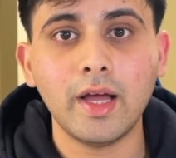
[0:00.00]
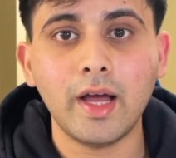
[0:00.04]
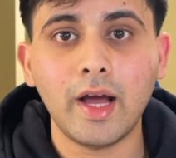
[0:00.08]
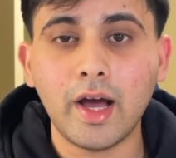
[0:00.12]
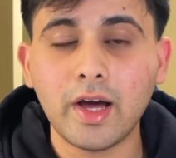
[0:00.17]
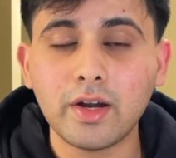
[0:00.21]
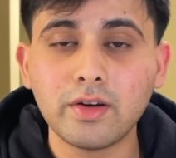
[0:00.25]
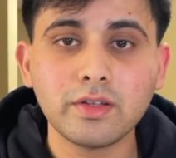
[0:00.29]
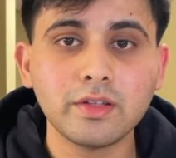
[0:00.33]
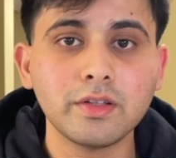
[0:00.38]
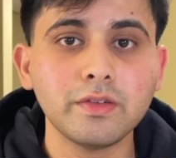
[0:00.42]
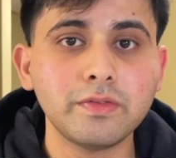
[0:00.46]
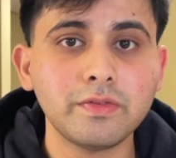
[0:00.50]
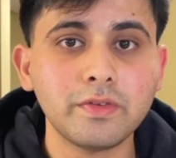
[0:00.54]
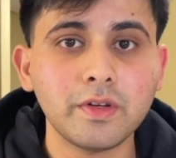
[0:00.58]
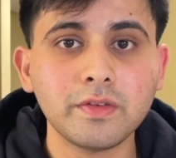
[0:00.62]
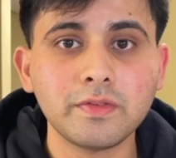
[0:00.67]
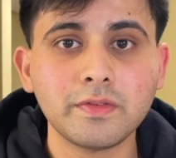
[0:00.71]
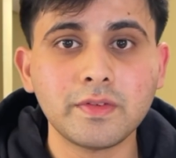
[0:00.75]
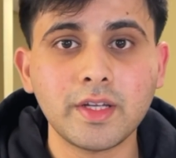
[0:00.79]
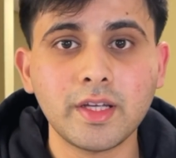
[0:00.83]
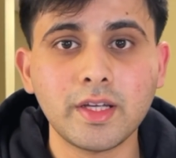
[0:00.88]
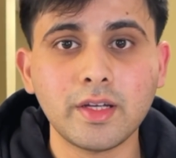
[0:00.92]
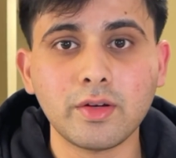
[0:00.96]
Out of the
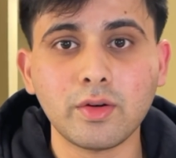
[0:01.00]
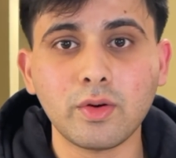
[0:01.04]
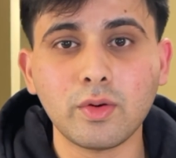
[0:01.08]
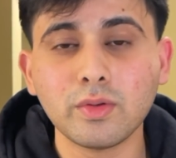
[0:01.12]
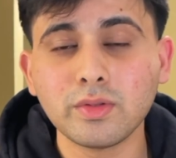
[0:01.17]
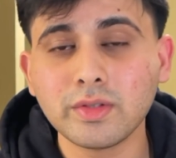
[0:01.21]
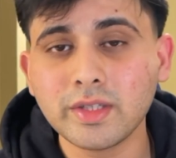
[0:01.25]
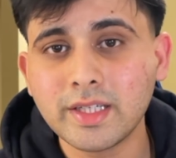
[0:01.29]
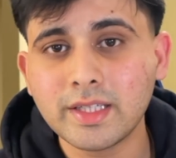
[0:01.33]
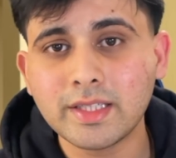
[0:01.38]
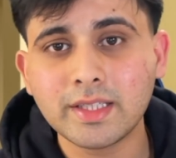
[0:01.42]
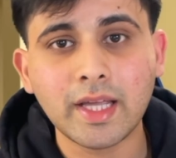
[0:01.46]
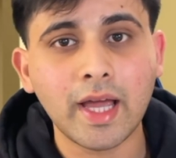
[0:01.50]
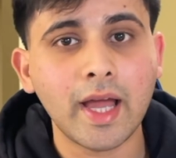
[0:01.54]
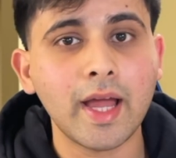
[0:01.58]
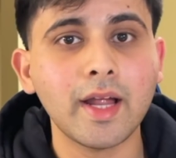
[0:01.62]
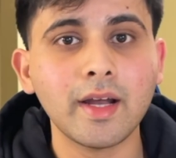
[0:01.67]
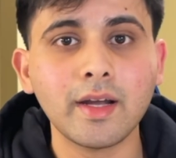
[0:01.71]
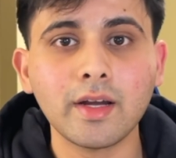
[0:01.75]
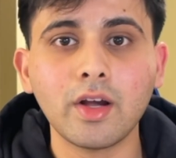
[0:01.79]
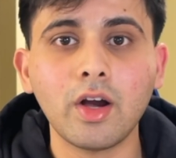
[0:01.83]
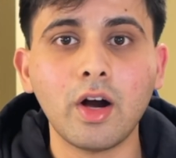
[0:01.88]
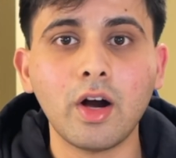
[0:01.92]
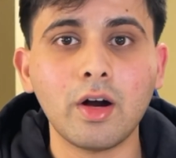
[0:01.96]
50, only
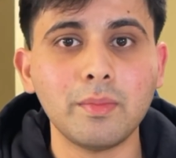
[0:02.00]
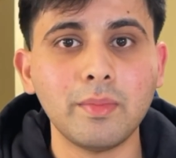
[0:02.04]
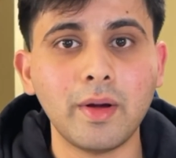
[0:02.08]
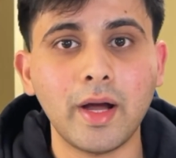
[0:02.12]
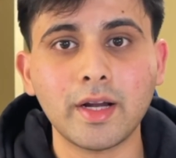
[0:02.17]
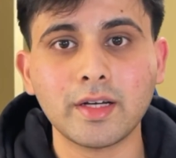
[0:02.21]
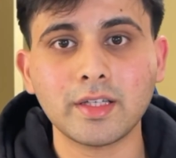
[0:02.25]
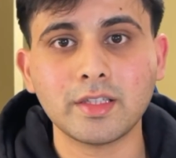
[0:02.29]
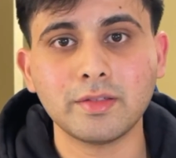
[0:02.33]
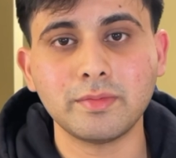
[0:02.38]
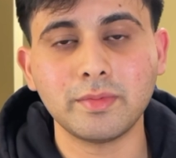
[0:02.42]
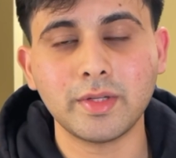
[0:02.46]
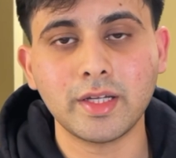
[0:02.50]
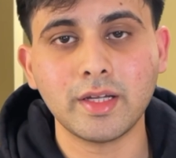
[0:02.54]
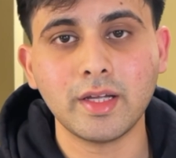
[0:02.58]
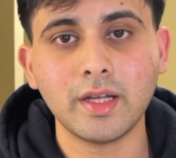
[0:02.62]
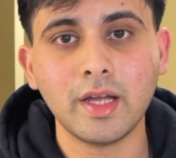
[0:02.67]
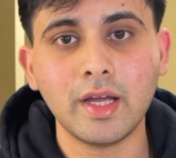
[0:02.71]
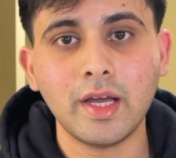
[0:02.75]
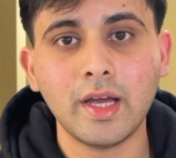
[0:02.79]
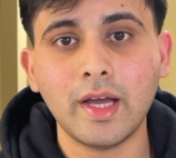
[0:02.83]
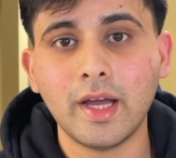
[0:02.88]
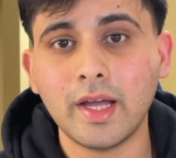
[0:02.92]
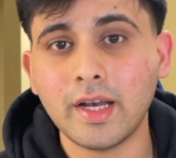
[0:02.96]
10 got back to me.
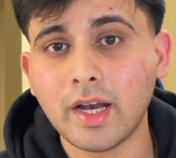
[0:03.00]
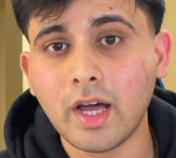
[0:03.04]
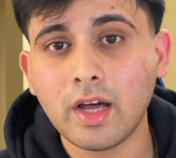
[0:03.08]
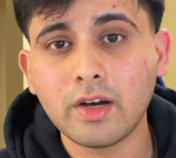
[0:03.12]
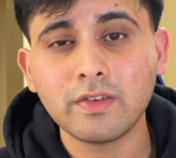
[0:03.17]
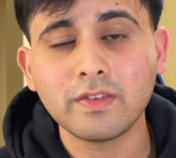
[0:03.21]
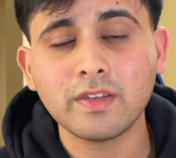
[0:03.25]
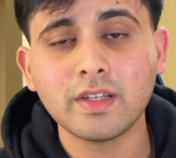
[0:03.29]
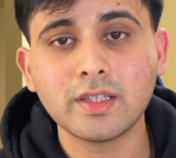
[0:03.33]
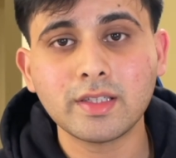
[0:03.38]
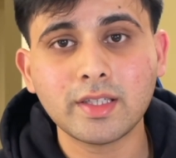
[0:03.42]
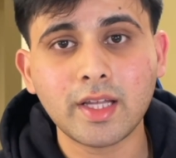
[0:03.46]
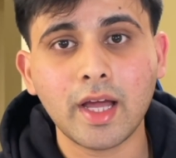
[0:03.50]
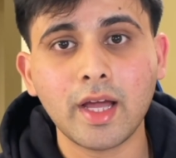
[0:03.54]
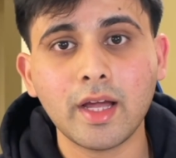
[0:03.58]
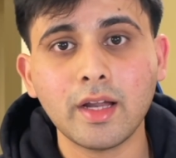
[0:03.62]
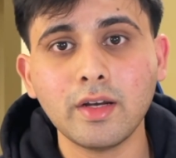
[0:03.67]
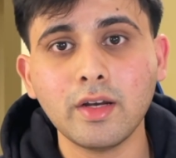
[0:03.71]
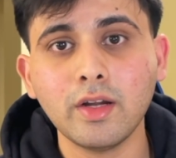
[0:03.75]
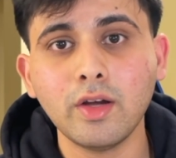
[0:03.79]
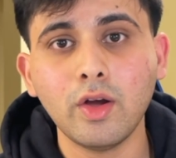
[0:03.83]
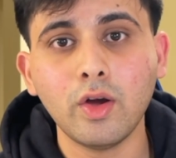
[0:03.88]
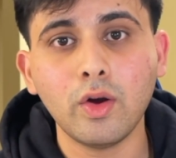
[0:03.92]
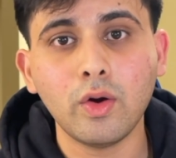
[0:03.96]
And out of the
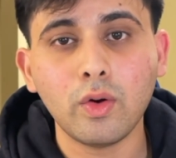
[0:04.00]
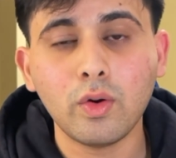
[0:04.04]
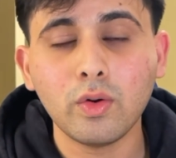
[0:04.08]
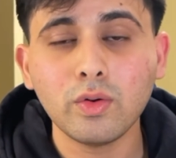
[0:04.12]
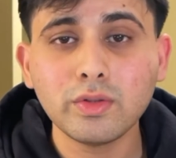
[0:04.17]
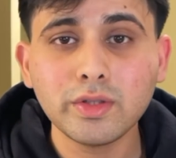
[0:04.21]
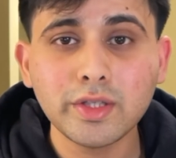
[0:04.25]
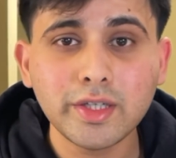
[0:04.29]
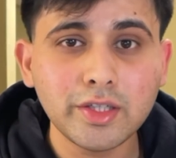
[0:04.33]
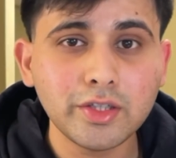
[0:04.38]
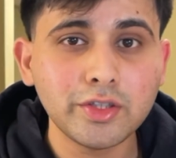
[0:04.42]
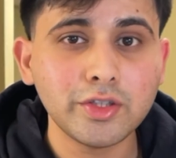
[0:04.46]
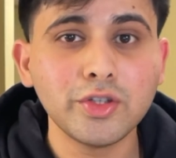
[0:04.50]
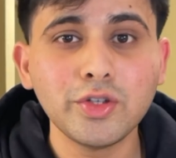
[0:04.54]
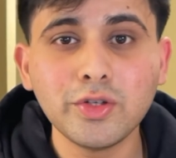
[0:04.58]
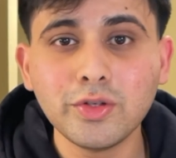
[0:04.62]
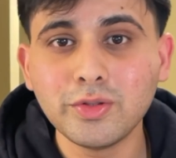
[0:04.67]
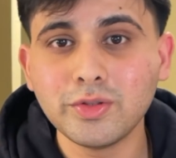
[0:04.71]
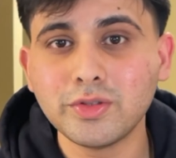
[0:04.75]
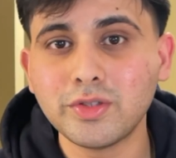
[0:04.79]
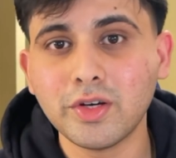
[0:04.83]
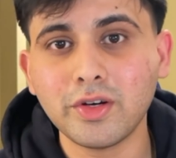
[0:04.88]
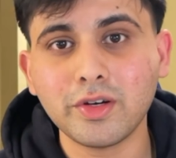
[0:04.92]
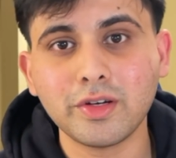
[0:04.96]
10, only
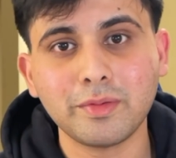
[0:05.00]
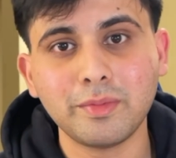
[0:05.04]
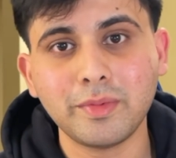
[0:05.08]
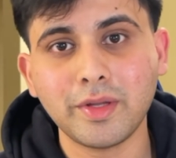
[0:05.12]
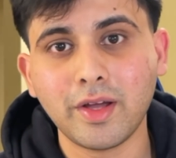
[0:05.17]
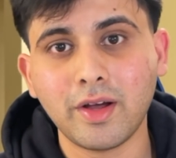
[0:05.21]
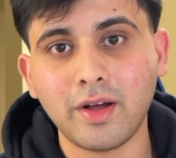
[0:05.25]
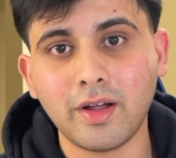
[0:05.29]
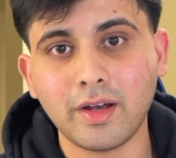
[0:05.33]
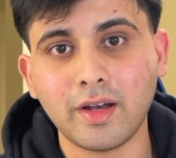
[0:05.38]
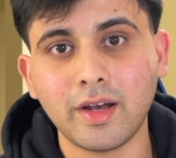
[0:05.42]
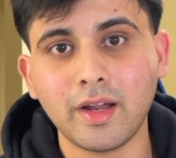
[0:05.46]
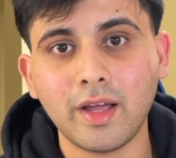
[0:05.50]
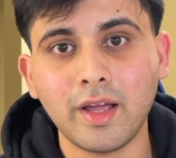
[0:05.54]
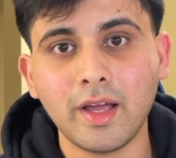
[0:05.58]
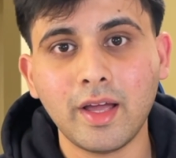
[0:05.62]
2 took me on.